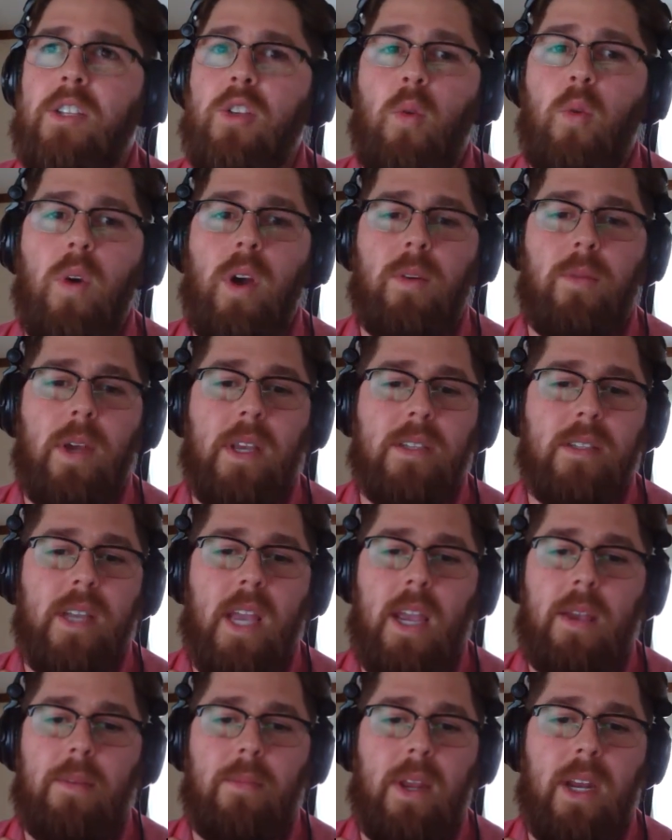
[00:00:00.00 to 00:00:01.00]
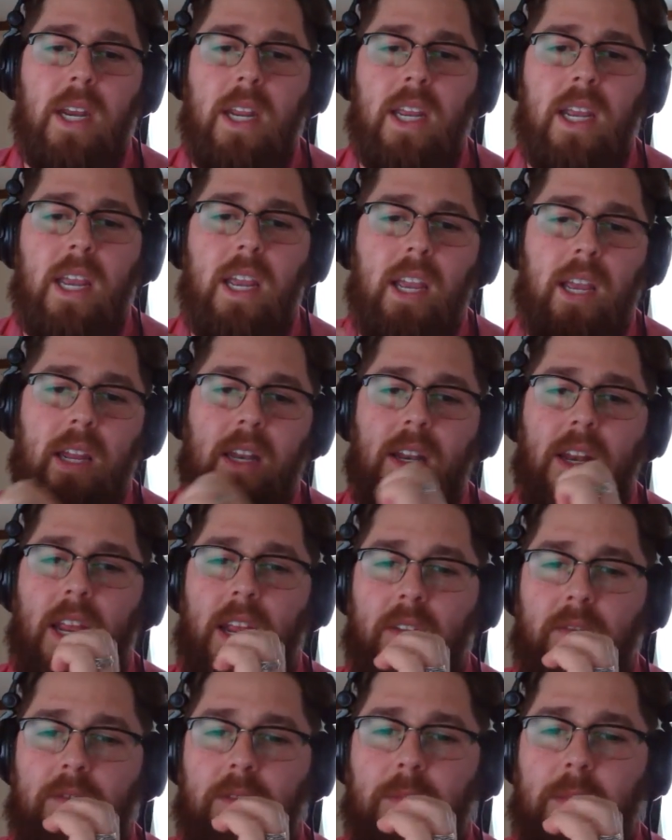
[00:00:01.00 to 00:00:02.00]
a one-way site, meaning
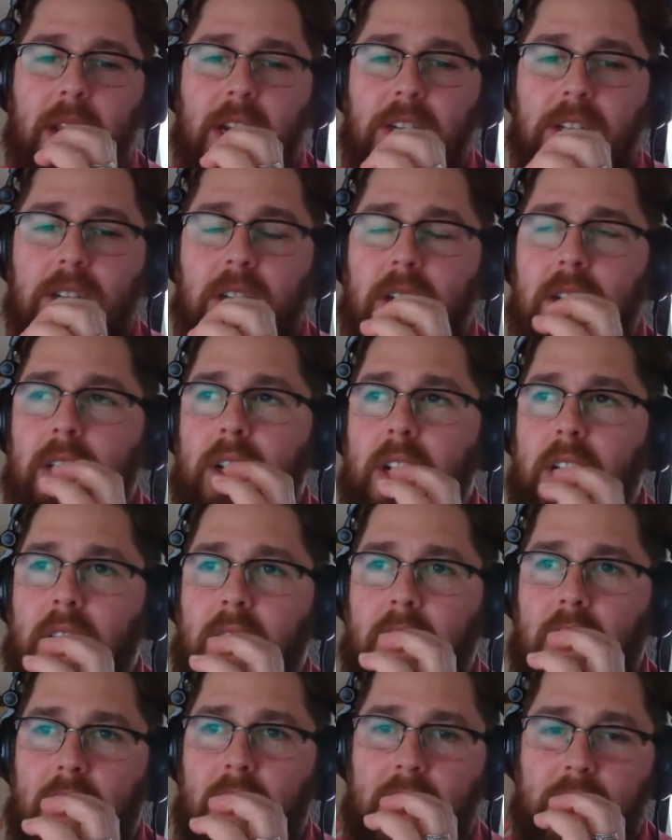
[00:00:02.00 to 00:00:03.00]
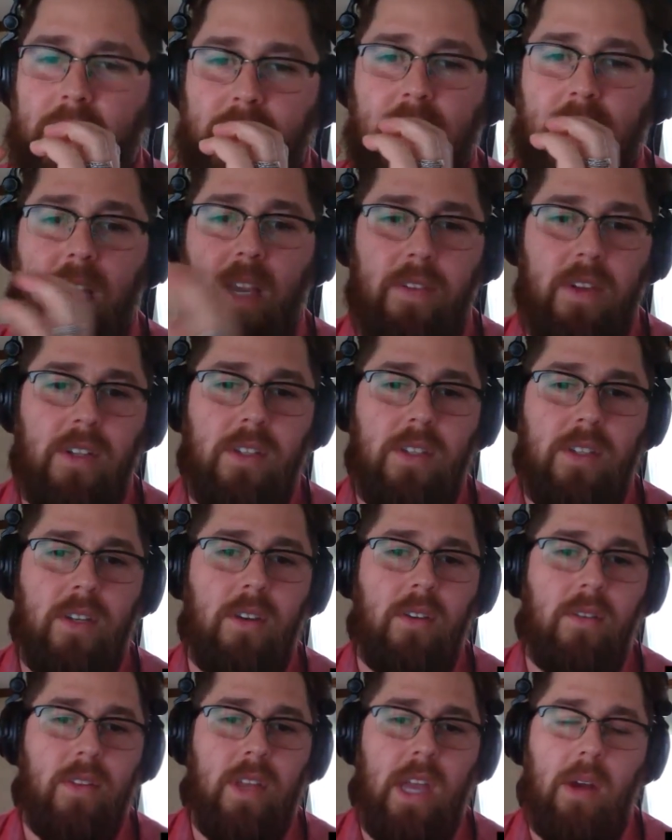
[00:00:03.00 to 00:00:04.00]
information is given
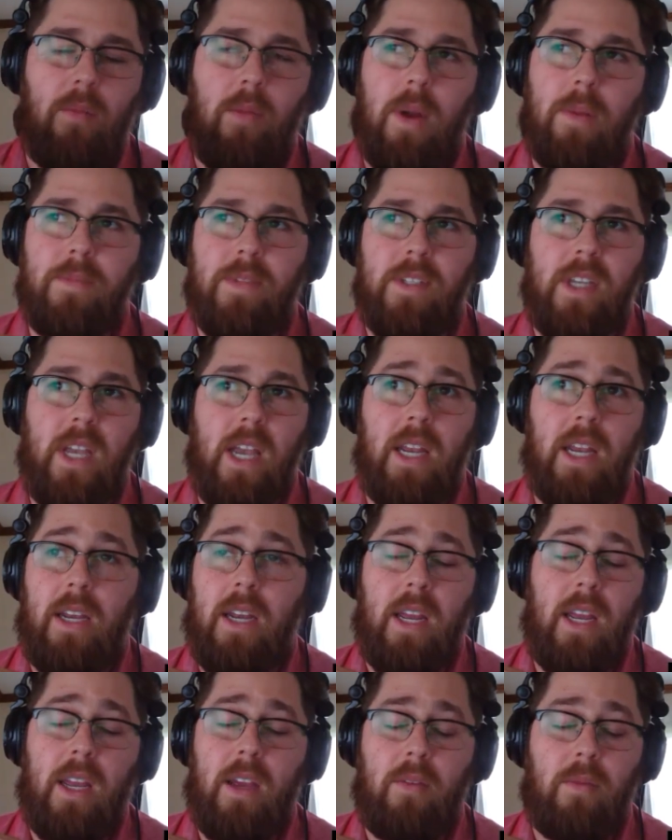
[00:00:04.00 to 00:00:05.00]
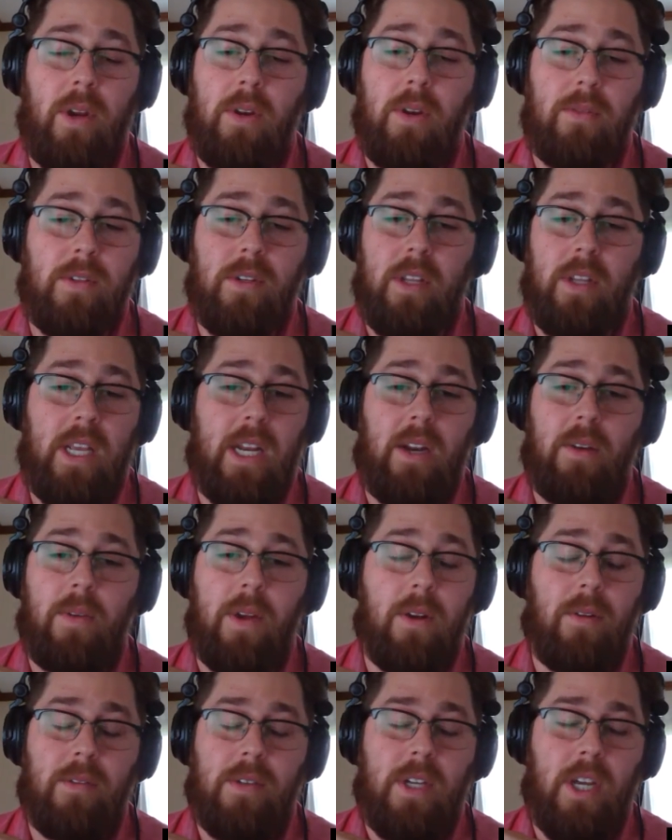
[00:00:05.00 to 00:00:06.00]
to that website. We don't delete it. We
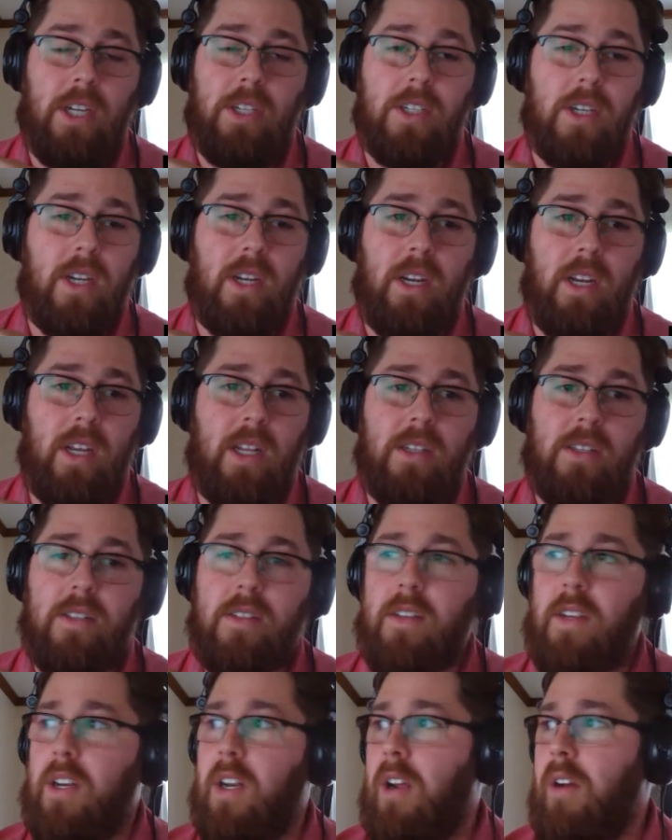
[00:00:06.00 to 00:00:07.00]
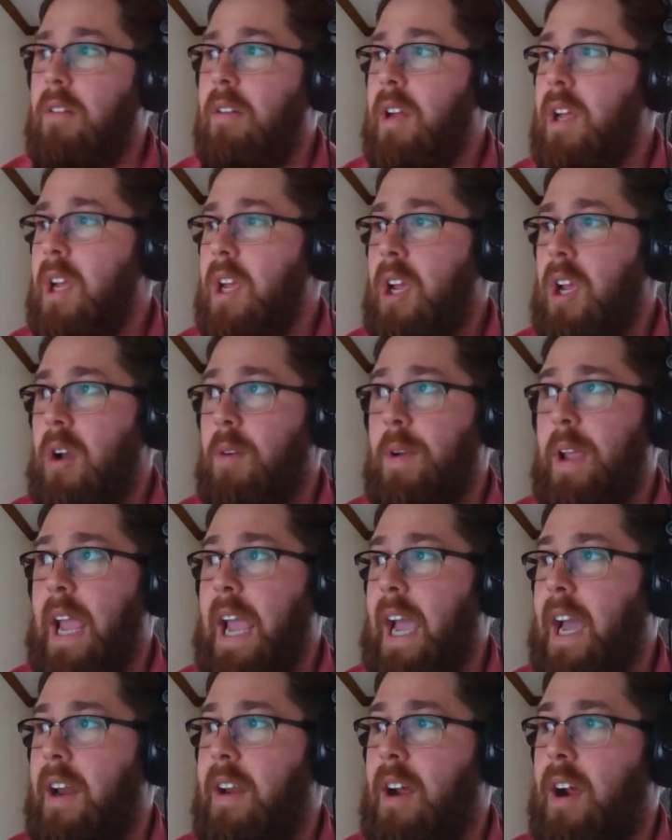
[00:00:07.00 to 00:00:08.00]
don't touch it. It's, we
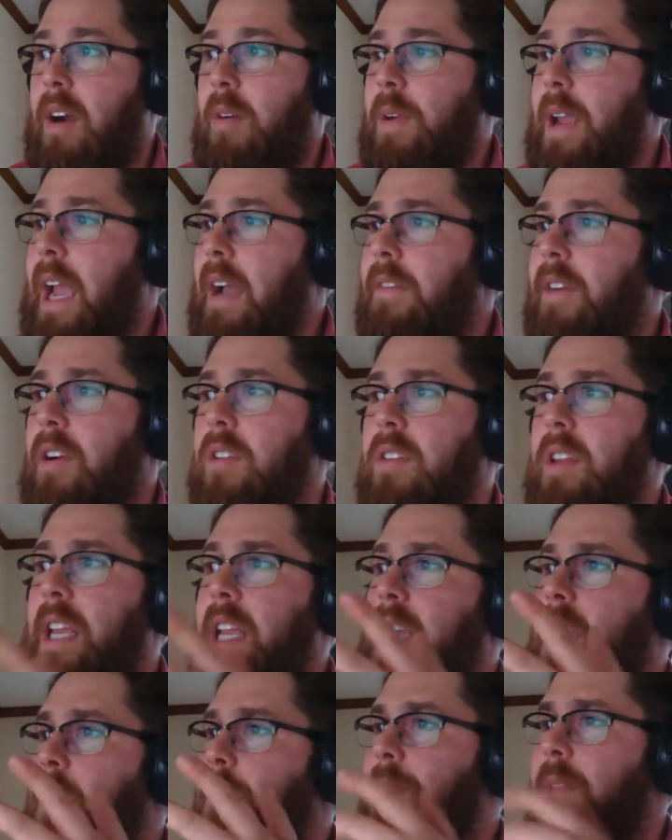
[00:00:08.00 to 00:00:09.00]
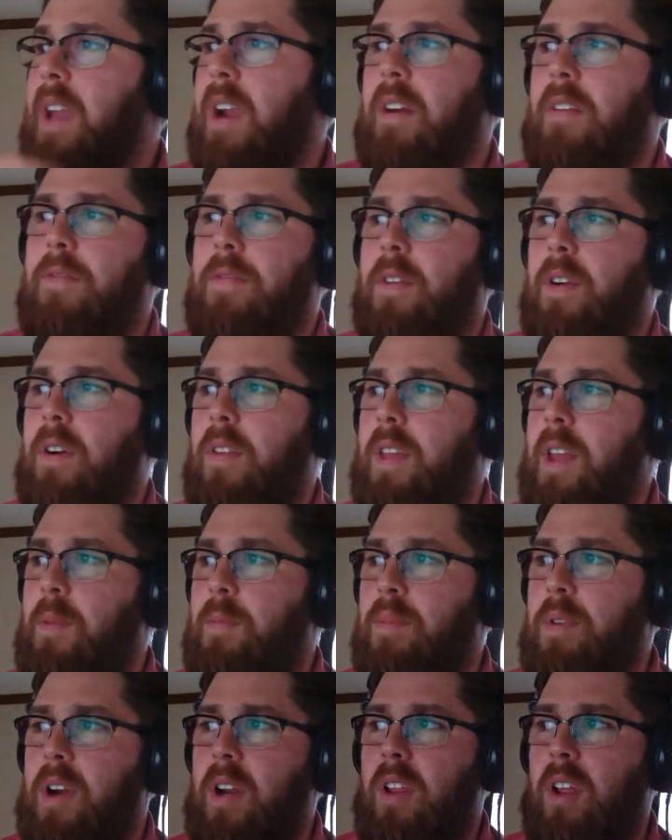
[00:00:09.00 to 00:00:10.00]
have our link up there for the
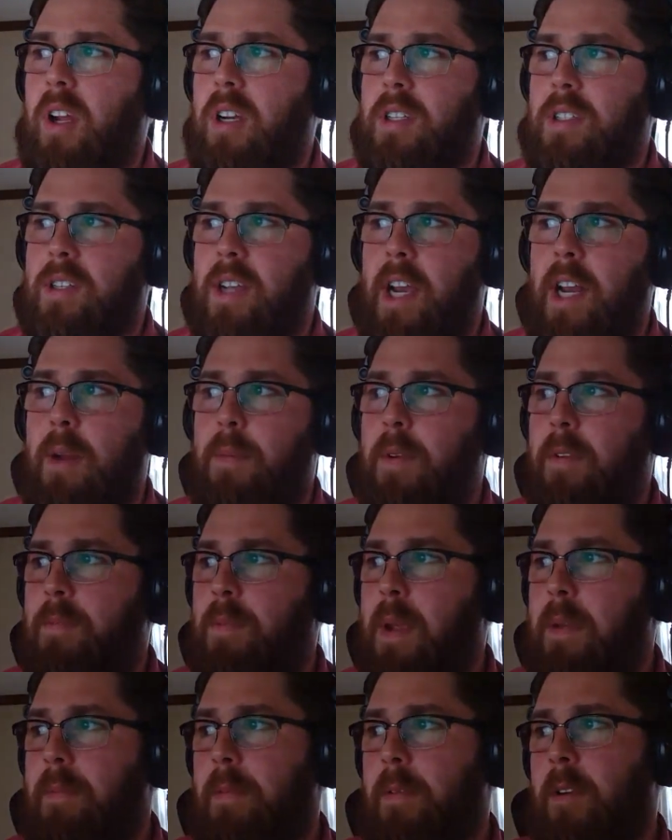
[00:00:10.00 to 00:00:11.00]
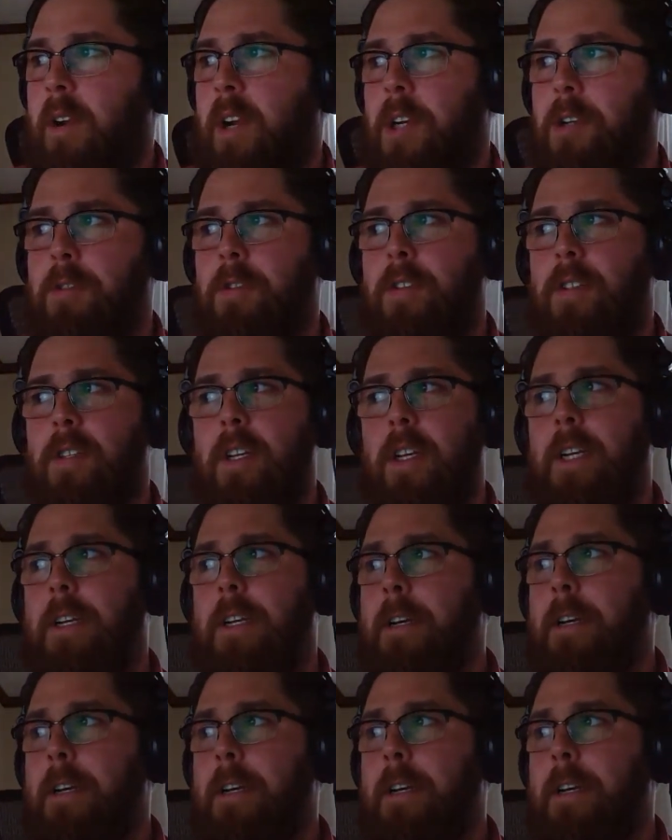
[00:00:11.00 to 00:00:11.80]
pre-launch sign up if people are interested.